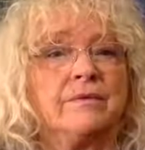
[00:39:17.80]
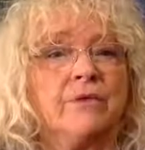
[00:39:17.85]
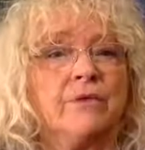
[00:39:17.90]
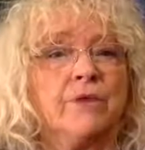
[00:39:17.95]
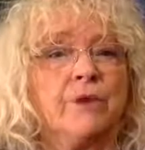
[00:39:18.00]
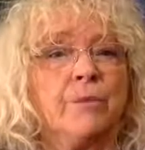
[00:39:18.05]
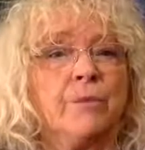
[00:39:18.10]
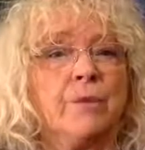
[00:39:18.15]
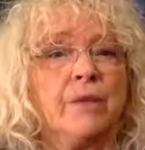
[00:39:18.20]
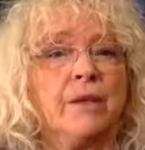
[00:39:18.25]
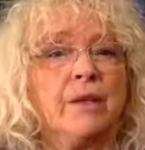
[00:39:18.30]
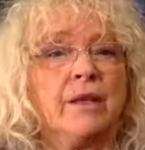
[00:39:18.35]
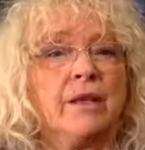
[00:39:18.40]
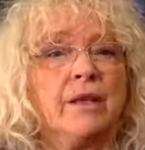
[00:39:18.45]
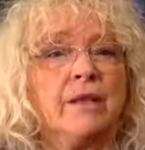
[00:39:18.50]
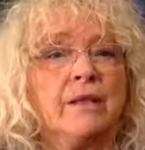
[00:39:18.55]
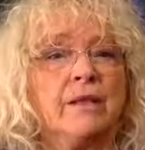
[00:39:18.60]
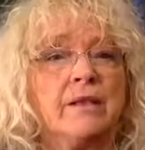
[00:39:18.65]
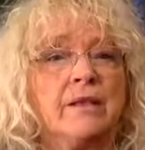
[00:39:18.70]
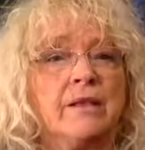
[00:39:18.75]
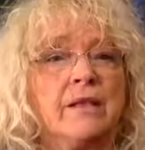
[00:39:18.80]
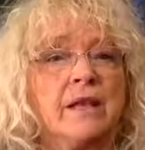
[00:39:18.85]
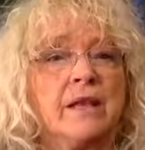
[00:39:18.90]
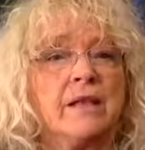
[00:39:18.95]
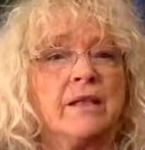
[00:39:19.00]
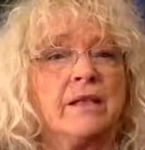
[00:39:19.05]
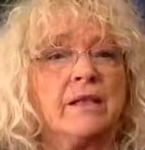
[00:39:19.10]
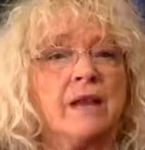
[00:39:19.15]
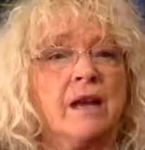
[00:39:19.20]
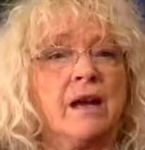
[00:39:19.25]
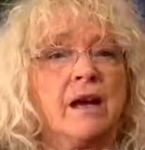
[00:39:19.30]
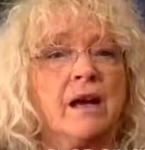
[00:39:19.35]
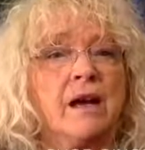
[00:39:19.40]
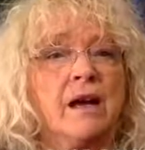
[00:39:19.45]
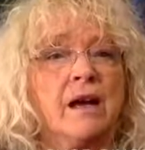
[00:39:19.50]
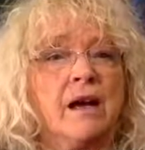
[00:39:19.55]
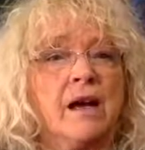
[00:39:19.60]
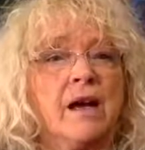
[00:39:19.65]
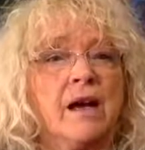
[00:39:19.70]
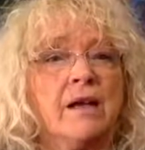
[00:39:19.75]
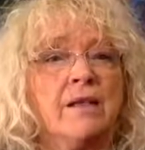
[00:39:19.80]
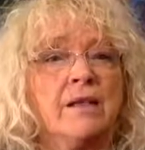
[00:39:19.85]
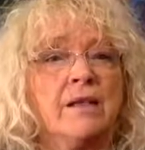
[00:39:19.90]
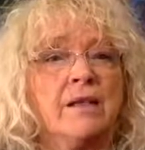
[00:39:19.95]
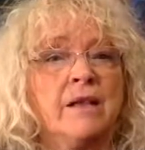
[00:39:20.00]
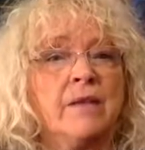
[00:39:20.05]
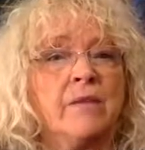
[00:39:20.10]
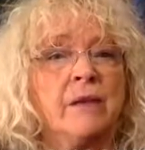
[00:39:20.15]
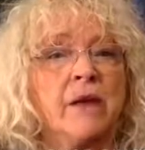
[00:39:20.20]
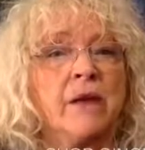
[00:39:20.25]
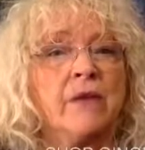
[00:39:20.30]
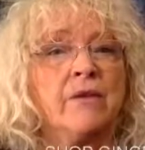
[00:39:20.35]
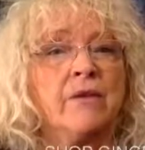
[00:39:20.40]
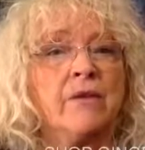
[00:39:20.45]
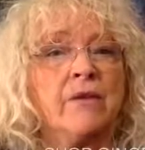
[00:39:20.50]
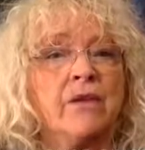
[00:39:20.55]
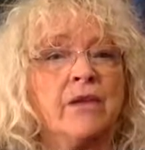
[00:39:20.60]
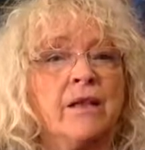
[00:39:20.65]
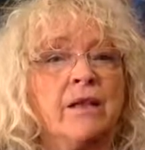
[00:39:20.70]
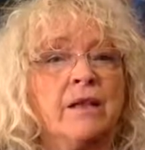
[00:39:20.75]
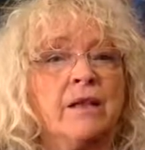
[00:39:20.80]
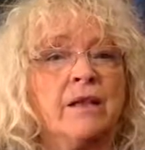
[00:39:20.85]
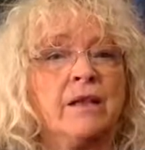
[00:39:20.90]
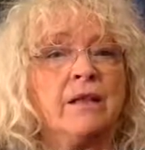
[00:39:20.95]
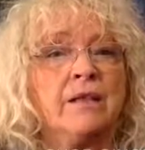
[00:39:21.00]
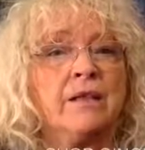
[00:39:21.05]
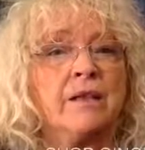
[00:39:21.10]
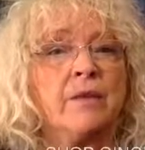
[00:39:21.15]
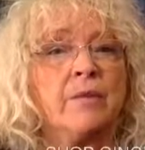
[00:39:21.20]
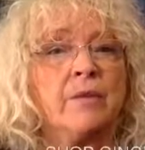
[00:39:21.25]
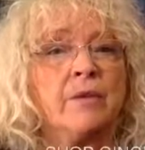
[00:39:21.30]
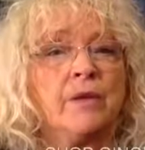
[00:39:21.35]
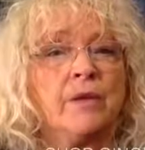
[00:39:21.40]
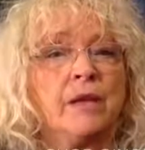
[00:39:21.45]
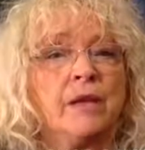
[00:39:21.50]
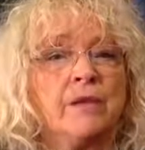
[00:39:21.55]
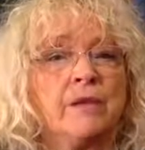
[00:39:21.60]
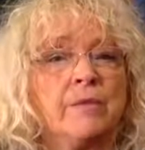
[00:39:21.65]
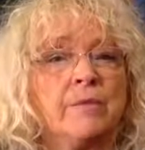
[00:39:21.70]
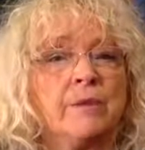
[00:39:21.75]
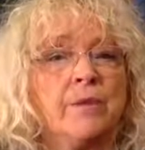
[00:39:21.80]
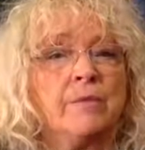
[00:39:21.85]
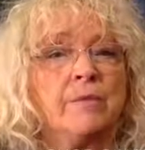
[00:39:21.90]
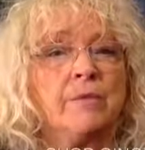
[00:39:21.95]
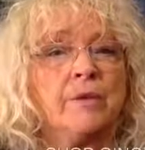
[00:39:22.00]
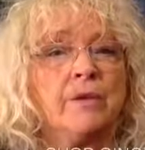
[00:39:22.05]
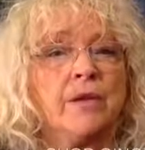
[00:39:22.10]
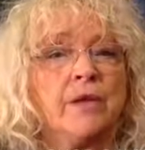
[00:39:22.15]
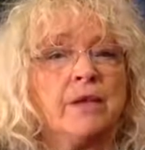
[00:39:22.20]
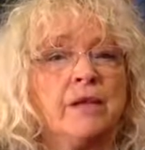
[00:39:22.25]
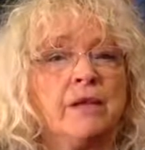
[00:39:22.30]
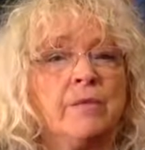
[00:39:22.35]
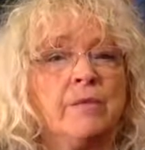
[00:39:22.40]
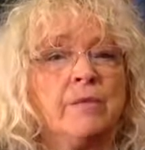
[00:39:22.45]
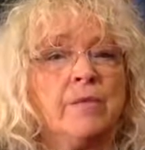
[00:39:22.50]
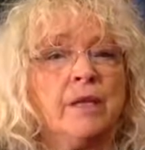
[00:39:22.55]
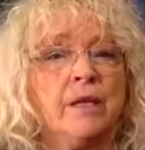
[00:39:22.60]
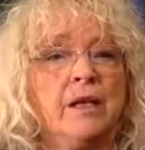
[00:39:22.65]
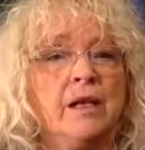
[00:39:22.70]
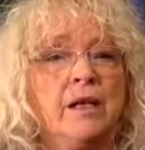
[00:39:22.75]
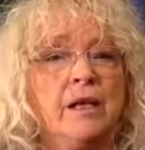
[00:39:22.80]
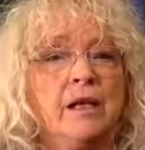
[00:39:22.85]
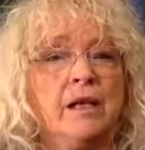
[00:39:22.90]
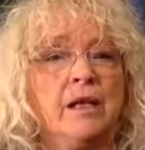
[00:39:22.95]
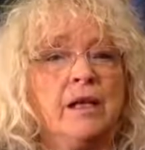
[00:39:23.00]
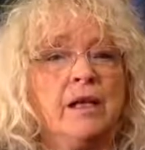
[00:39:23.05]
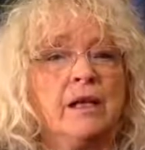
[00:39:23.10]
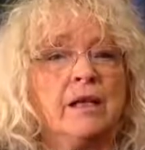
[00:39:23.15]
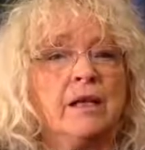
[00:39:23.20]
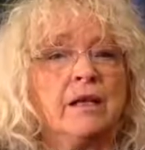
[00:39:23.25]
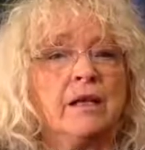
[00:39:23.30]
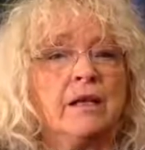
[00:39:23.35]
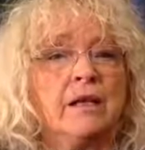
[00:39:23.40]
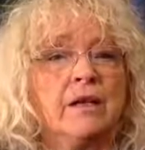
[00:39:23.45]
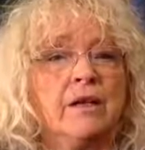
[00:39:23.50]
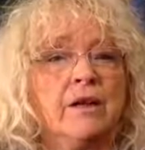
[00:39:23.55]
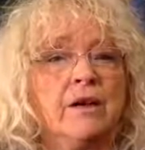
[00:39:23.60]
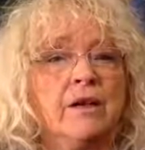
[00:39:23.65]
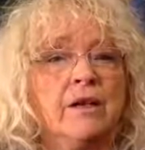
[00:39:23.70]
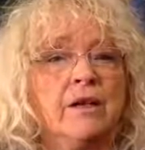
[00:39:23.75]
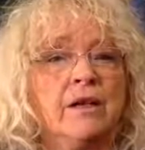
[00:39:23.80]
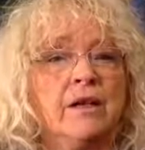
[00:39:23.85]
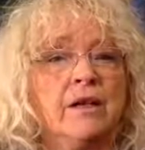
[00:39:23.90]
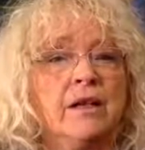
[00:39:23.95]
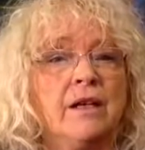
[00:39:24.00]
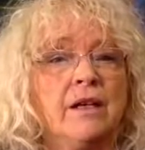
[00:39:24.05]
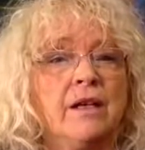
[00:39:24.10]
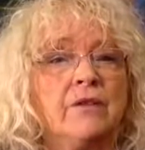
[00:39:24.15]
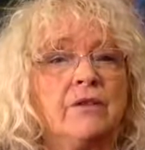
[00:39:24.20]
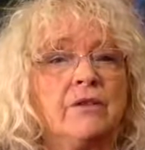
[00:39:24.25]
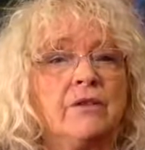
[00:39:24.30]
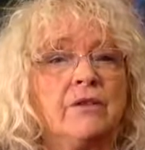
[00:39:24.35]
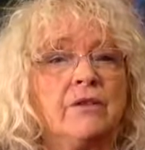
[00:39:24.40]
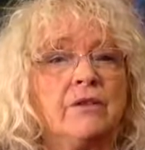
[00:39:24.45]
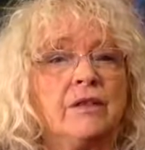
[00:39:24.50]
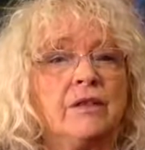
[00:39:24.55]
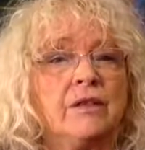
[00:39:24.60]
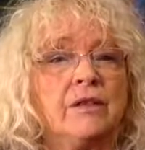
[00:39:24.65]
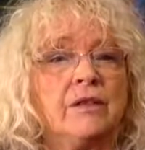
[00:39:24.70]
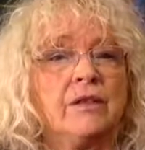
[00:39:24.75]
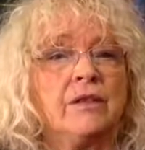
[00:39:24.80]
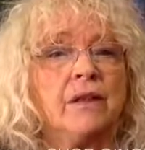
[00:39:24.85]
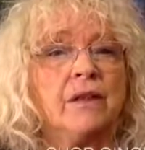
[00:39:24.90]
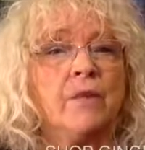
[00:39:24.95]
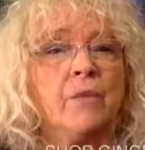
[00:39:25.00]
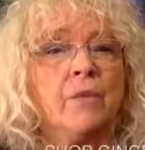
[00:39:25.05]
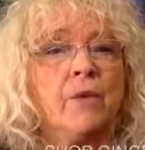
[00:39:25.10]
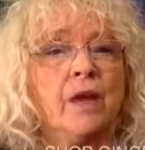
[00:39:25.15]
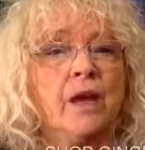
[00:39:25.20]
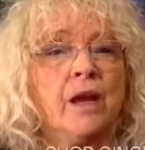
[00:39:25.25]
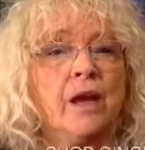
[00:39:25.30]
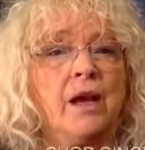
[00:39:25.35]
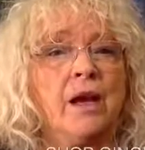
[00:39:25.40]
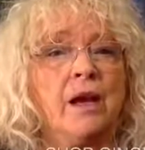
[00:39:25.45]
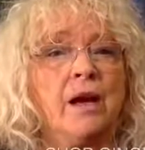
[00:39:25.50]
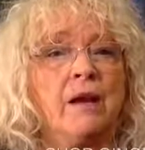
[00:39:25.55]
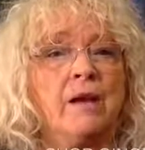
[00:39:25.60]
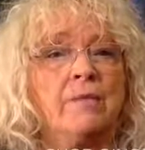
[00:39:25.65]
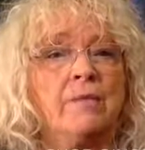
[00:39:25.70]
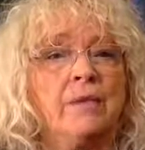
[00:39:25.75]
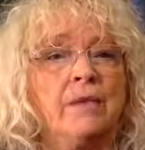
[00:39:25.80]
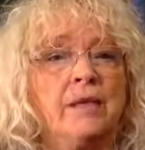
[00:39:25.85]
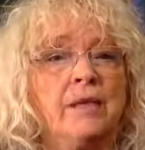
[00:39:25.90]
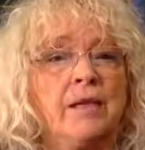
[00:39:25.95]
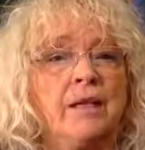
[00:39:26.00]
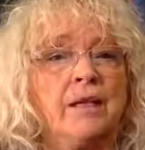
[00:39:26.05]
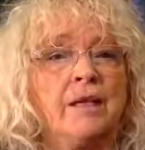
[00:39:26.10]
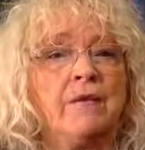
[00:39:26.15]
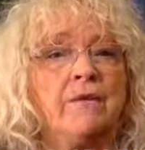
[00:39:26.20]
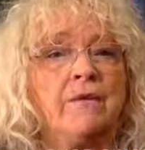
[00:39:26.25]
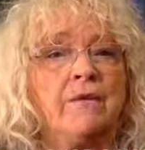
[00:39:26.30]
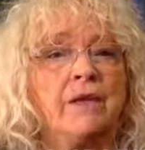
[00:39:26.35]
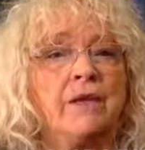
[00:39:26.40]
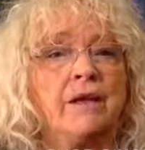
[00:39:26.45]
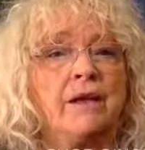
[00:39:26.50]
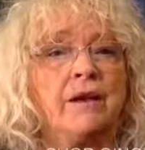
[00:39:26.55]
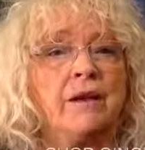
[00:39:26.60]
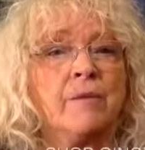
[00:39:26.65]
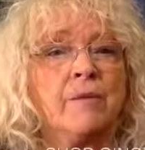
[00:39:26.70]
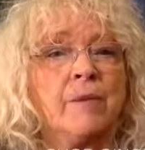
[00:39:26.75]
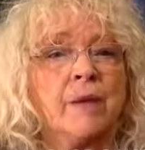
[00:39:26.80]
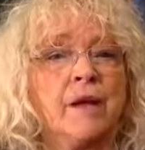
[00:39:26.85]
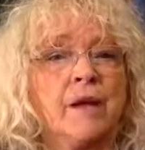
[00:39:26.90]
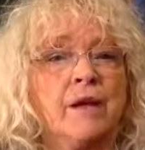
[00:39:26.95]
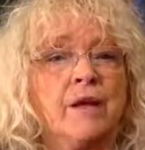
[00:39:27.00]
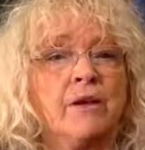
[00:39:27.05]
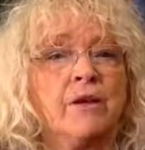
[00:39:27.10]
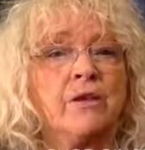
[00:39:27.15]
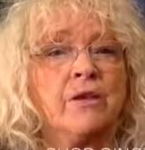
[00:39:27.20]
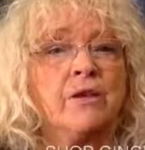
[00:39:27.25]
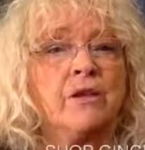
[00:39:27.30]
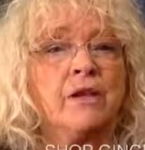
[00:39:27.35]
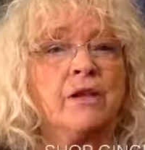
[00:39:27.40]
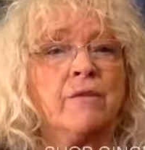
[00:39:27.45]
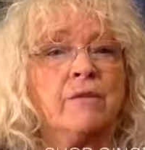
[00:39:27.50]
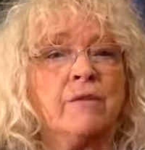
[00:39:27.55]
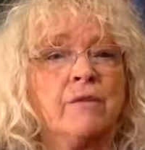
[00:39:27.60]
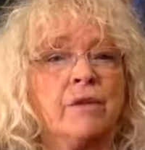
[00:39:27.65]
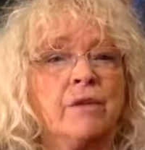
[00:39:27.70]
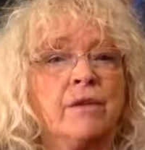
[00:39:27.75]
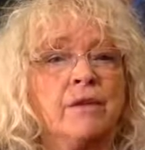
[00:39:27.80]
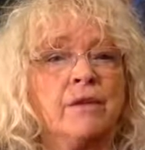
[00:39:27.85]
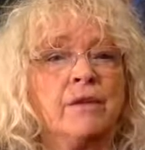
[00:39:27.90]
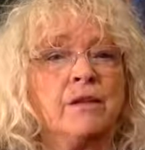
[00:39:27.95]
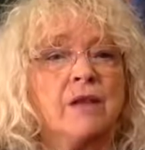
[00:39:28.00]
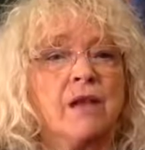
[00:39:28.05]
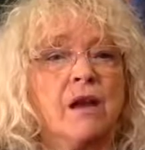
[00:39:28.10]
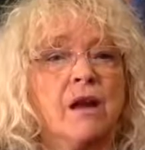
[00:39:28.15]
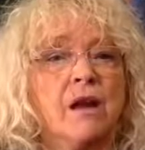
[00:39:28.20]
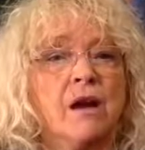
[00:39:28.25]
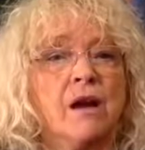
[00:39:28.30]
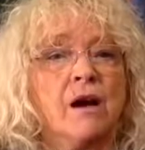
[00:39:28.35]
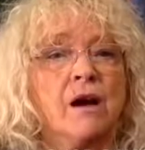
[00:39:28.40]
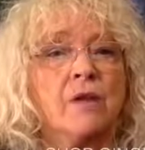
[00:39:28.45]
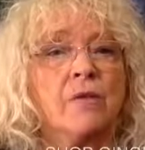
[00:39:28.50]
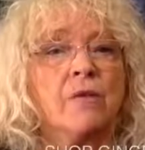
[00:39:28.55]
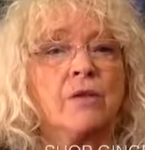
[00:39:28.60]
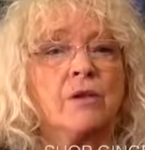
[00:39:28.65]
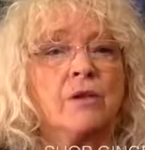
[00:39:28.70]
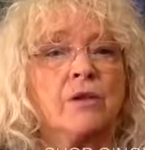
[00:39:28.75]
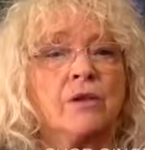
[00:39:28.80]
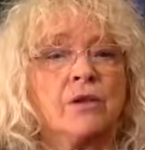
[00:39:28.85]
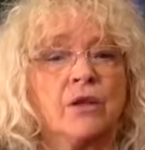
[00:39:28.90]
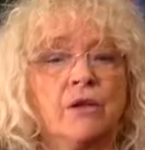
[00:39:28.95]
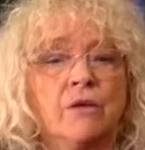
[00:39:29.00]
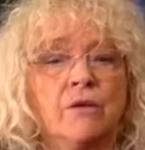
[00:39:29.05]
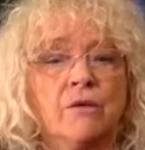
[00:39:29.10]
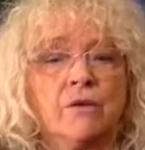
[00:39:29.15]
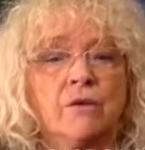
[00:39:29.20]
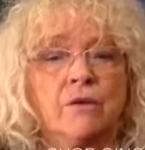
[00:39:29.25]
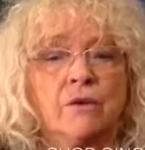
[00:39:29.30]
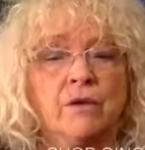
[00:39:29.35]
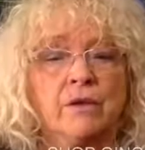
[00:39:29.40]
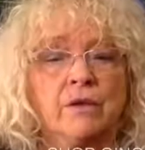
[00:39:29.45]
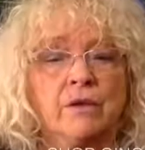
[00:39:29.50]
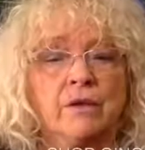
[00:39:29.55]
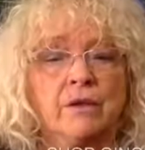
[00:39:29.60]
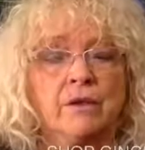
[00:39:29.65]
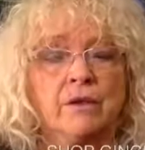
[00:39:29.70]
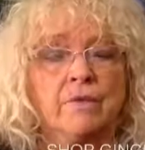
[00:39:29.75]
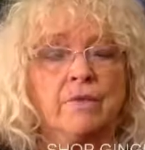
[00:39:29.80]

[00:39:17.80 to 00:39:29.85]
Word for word: Burpee says, I somehow think that someone has been protecting me like a guardian angel. In some way, I believe that our bygone loved ones are watching over us.